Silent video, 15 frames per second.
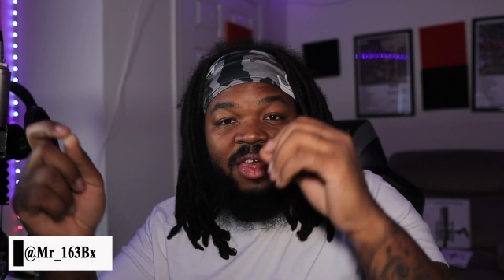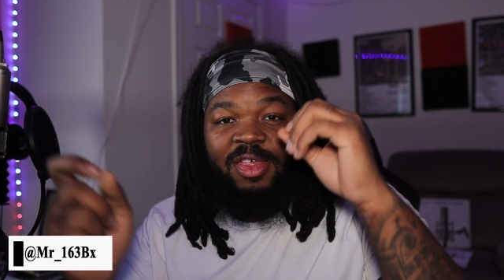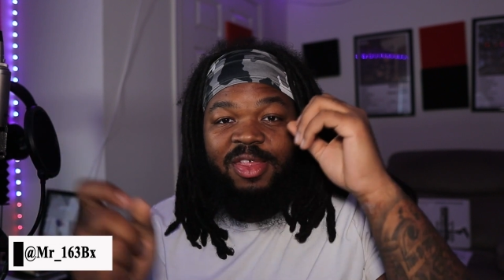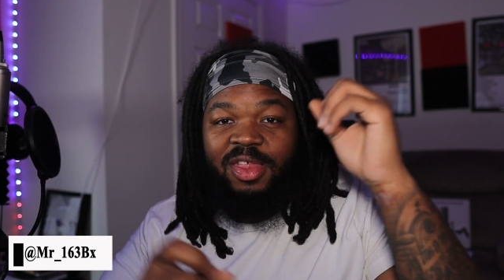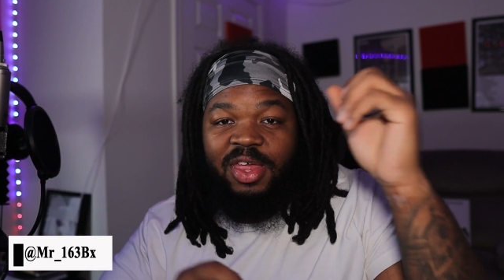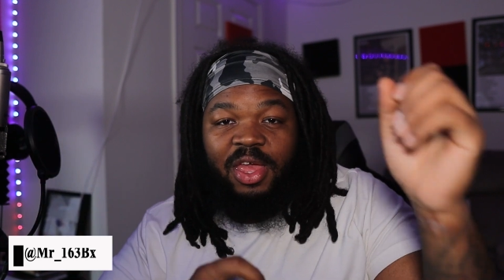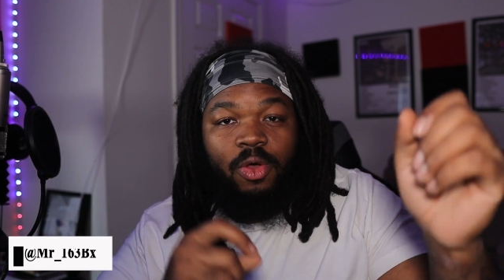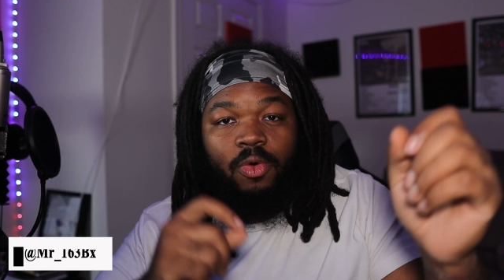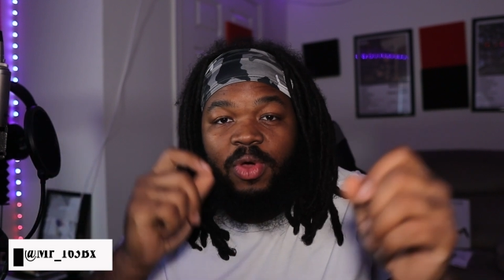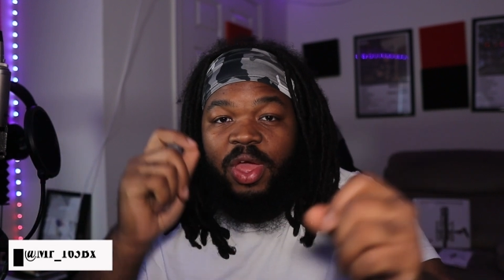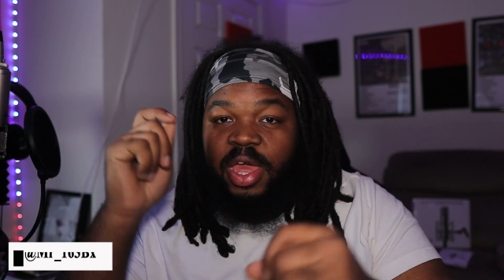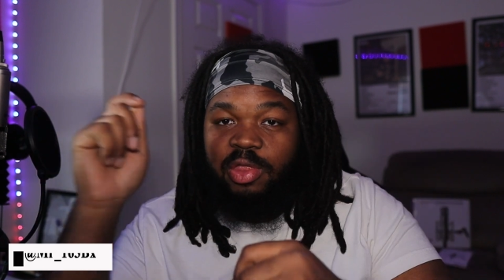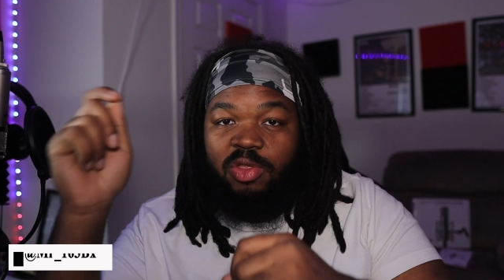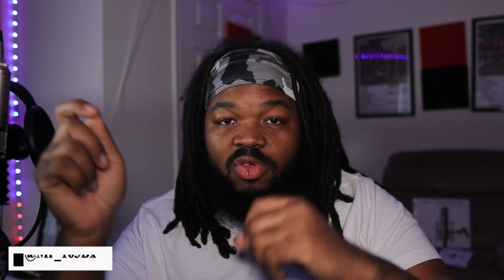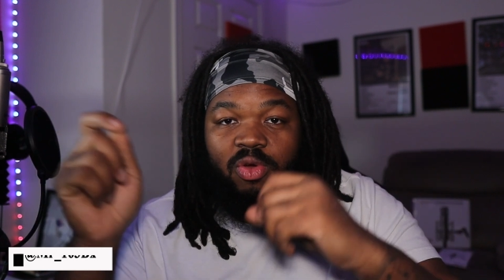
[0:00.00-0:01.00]
single
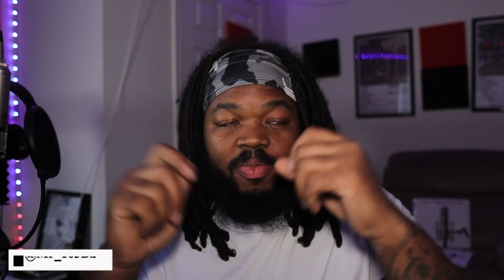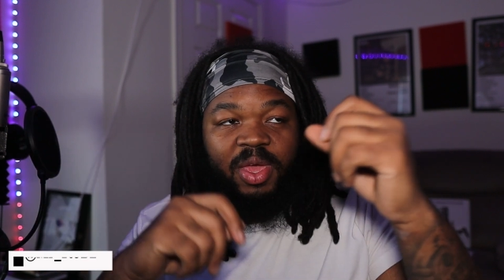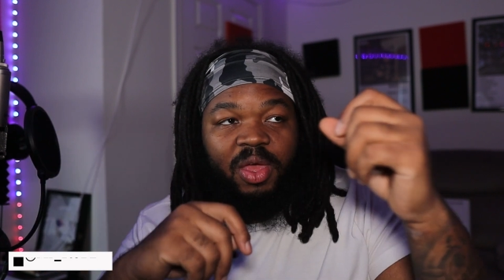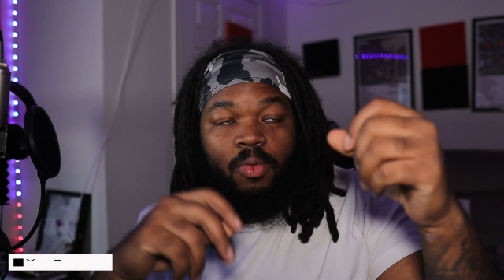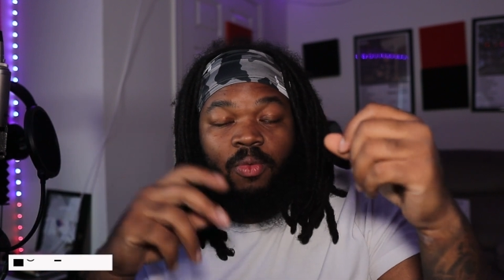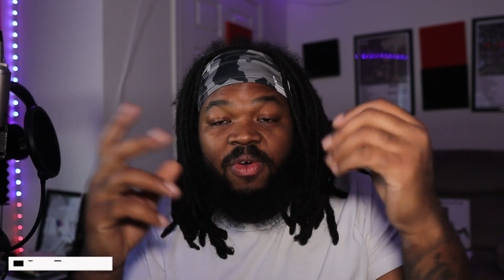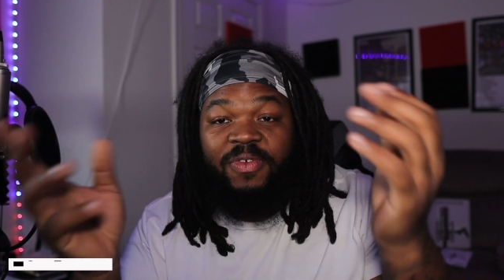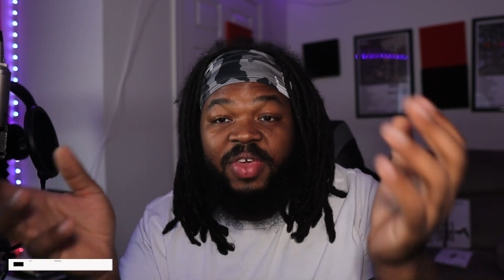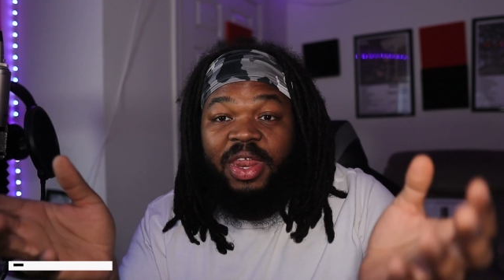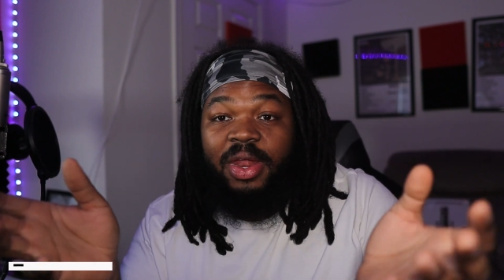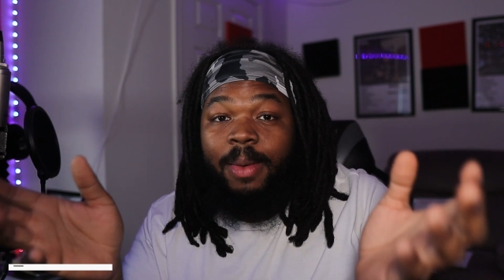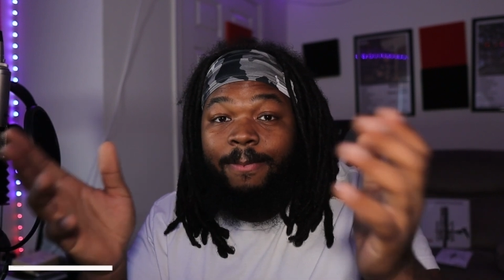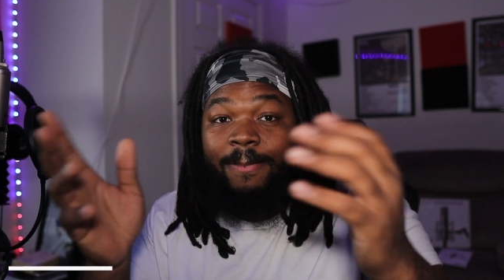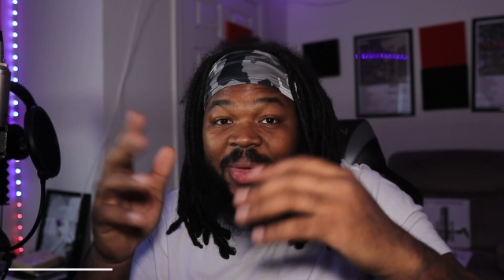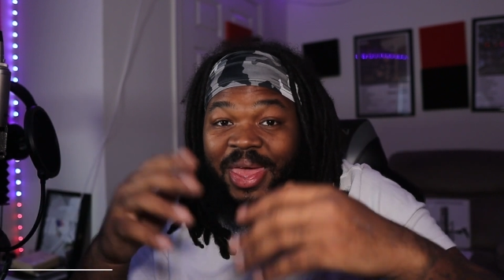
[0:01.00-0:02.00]
instrument within
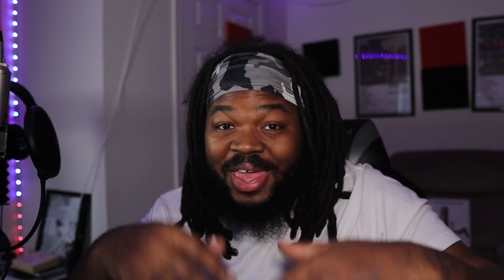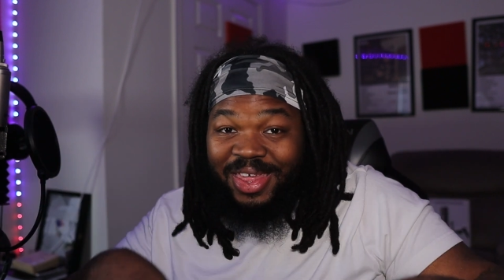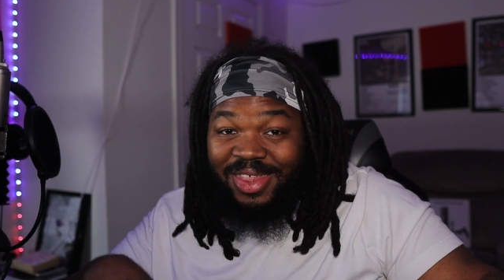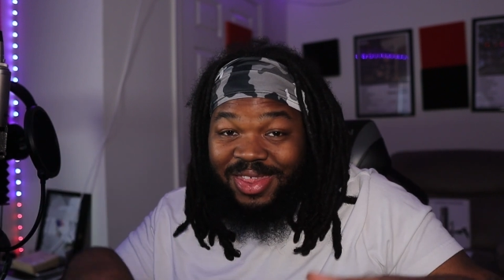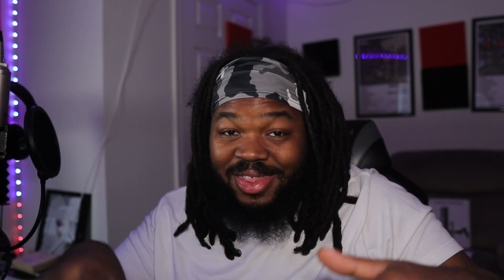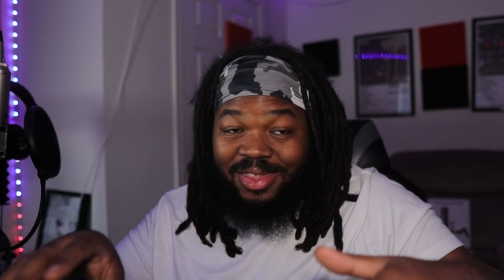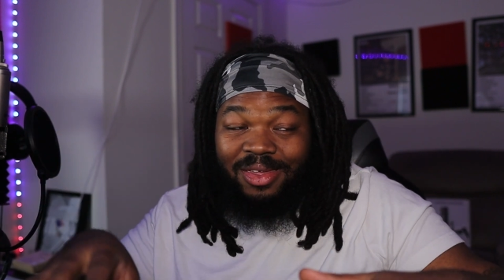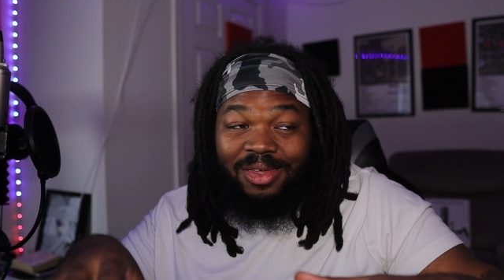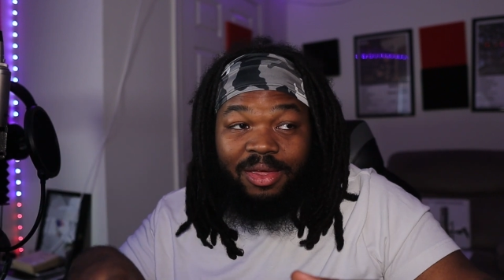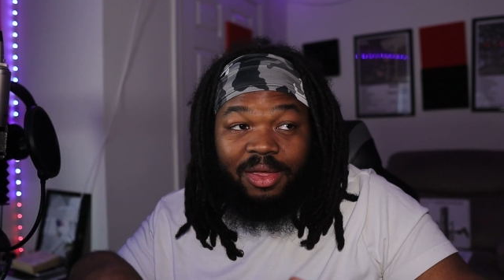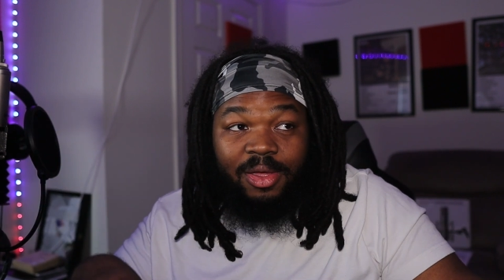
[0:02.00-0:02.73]
a mix,